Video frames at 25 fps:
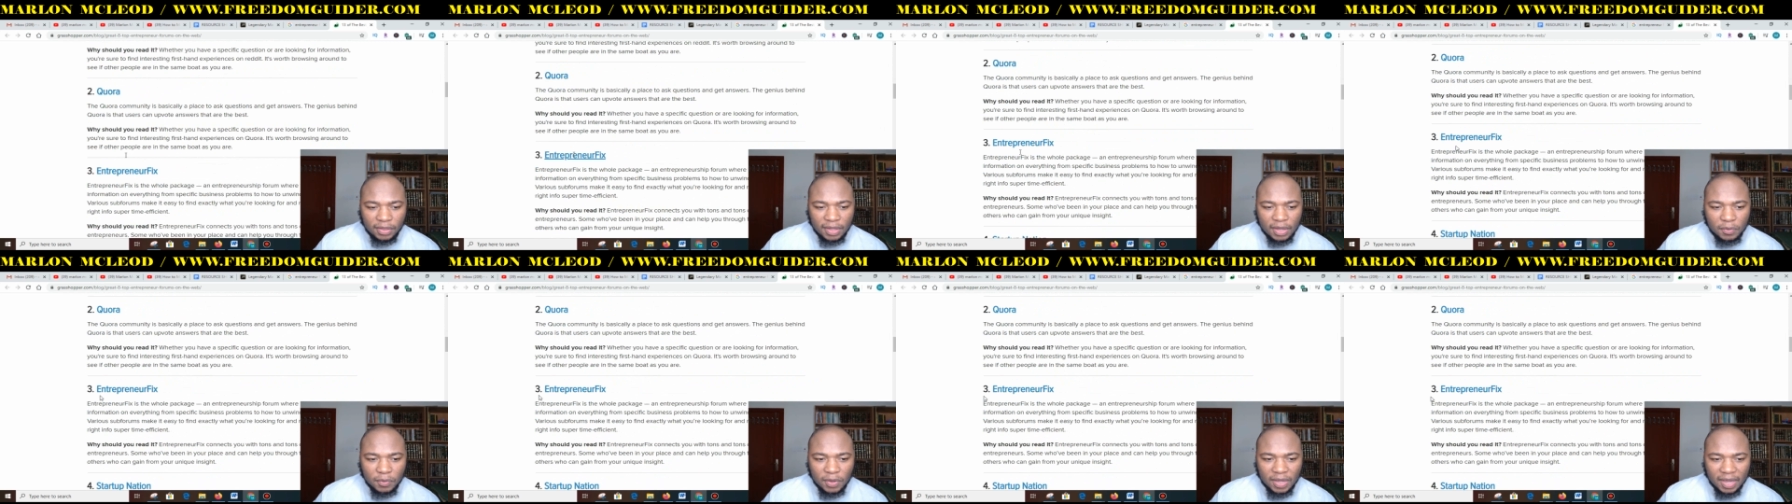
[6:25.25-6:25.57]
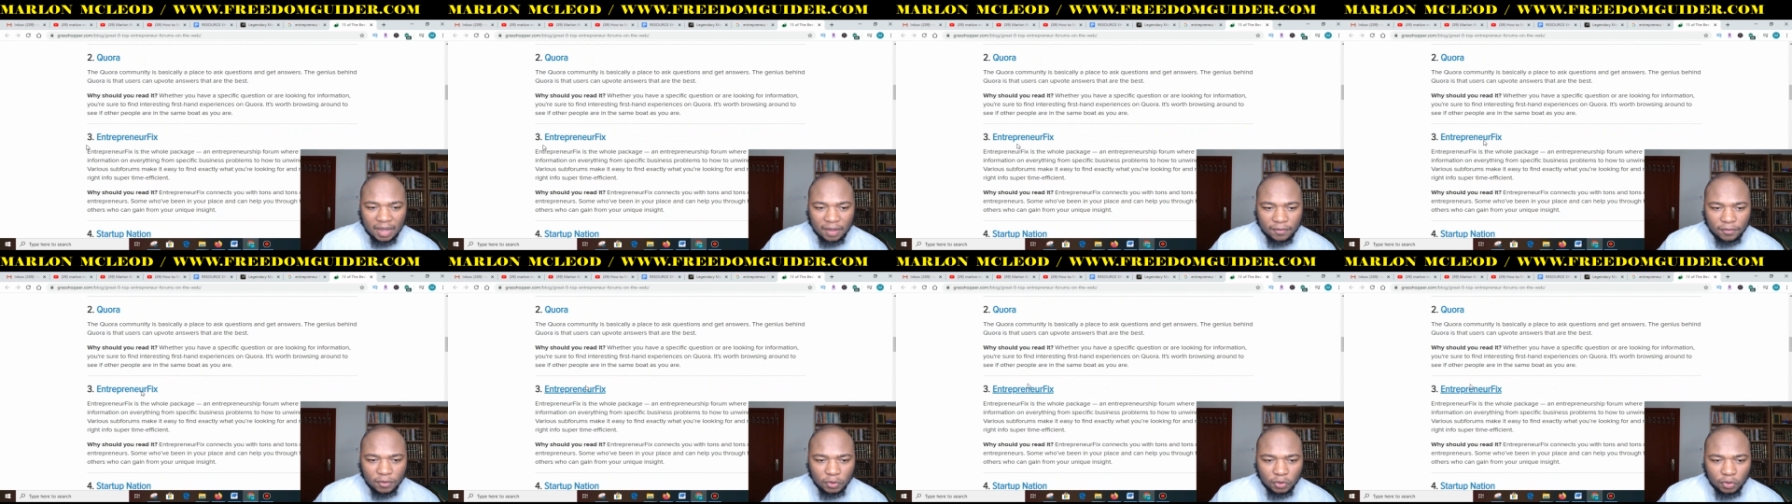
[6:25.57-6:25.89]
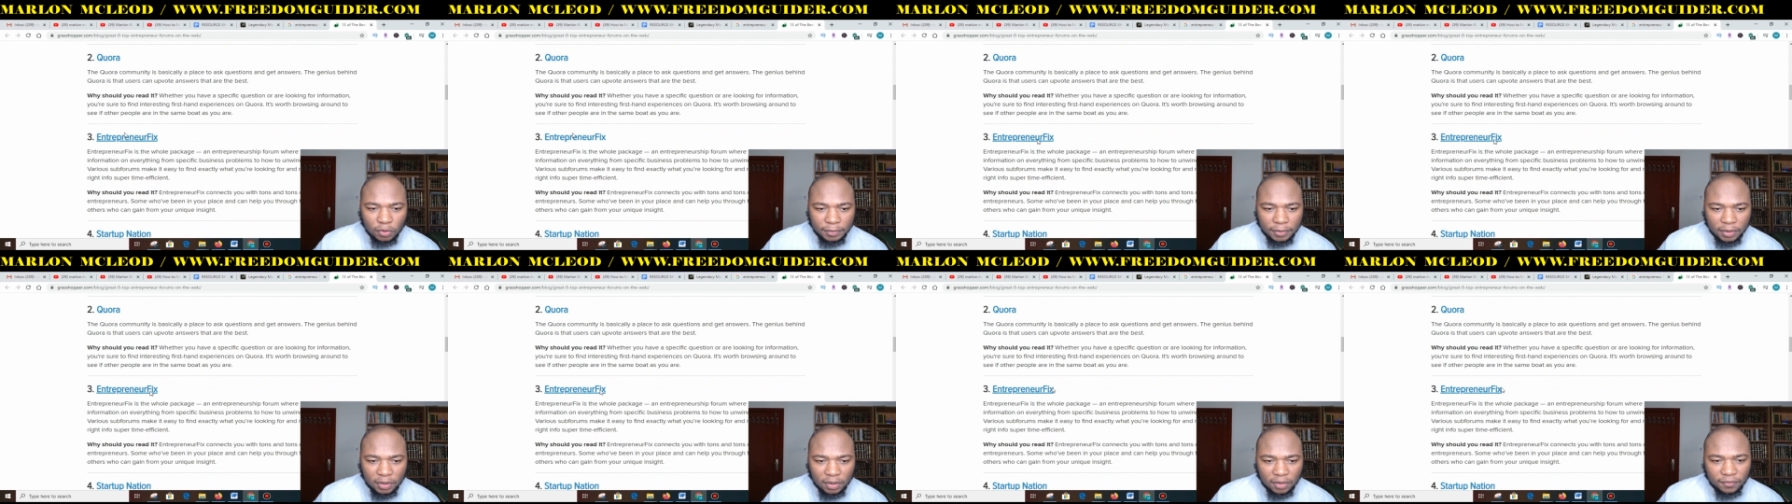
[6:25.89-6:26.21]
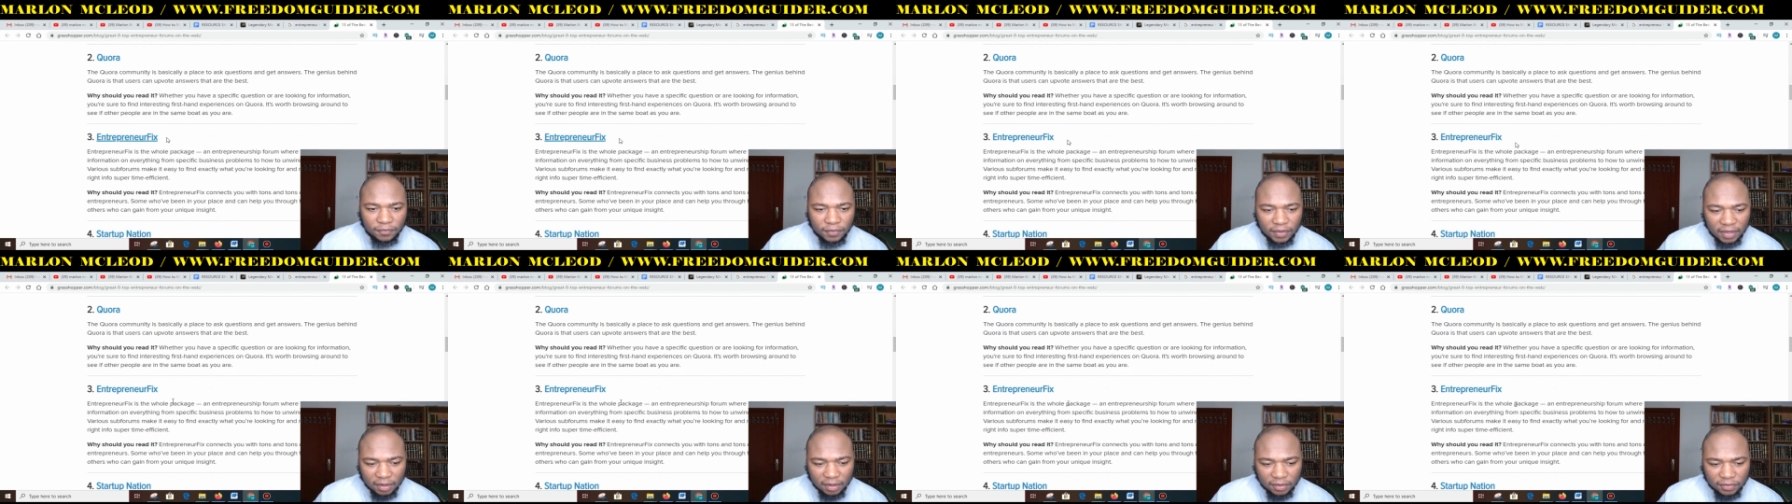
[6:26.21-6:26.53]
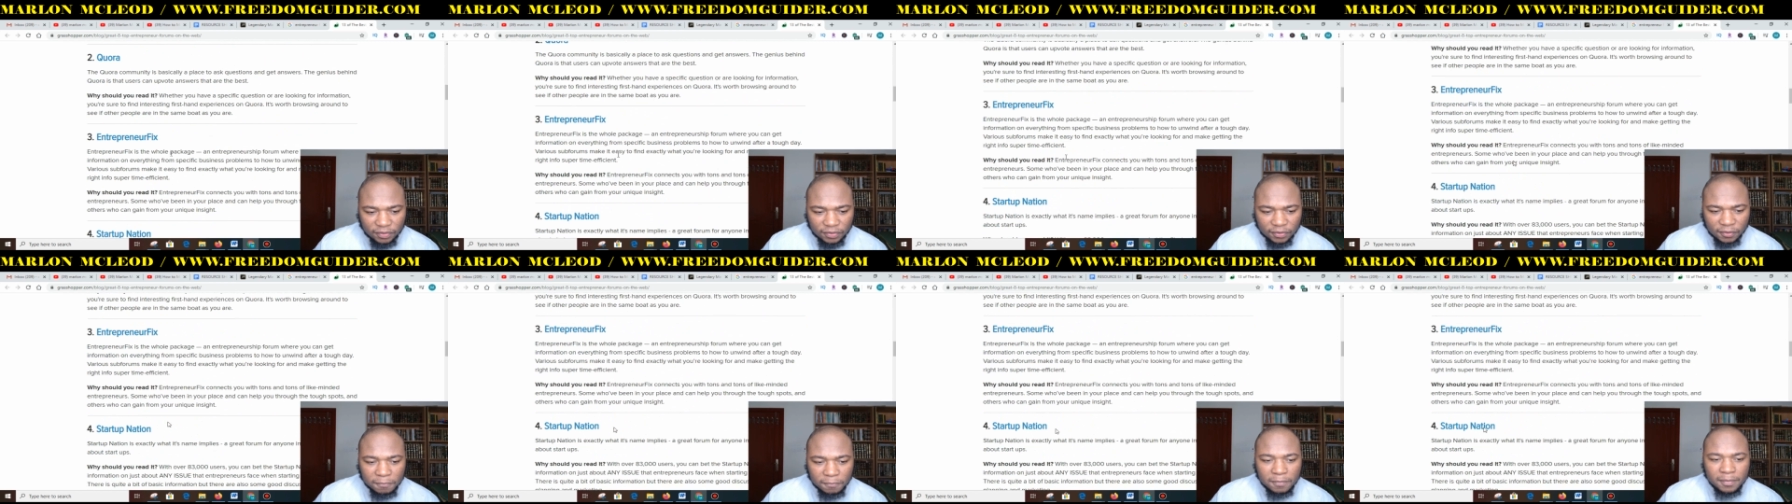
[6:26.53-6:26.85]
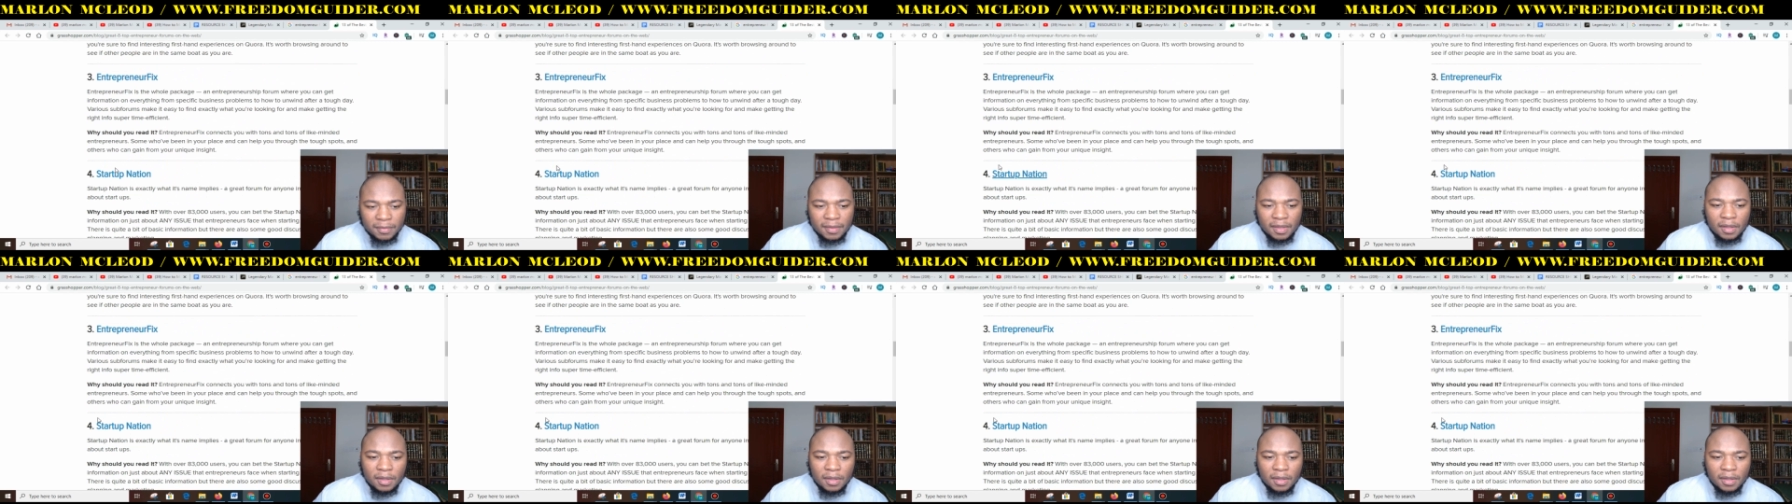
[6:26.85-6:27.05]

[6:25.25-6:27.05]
then we have Entrepreneur Fix,